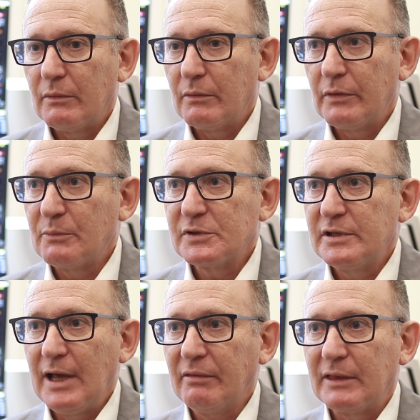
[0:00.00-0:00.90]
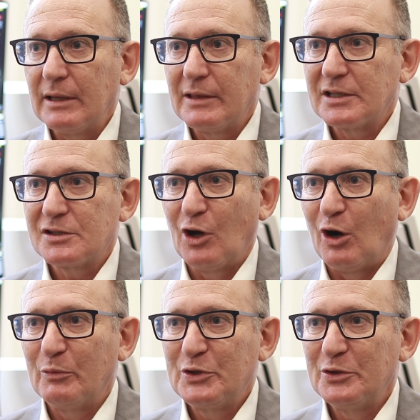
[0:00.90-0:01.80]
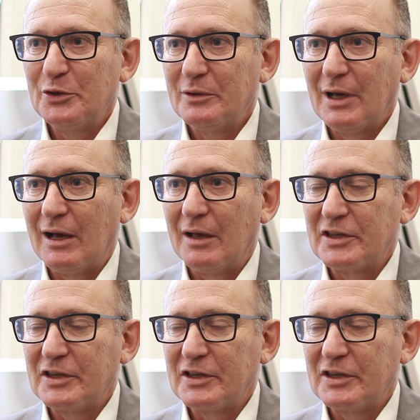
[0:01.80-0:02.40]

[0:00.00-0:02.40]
there was nothing that stopped uh,